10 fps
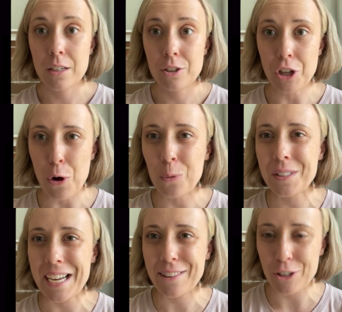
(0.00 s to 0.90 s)
So we'll
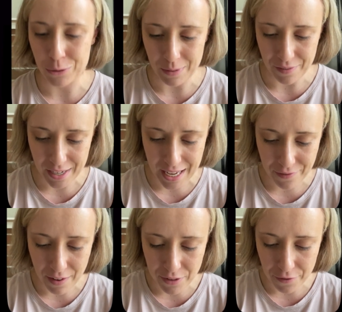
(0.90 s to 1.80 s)
take the derivative
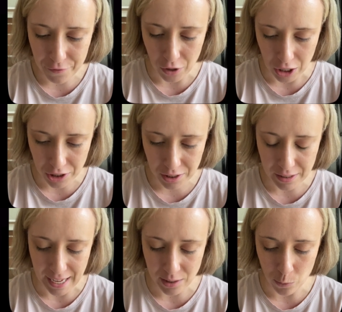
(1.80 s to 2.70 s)
of the first,
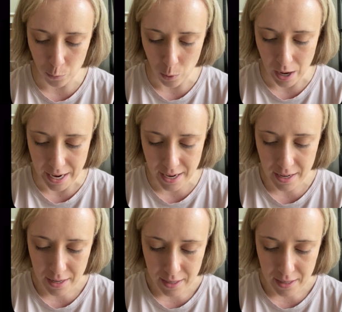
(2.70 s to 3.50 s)
that's 1,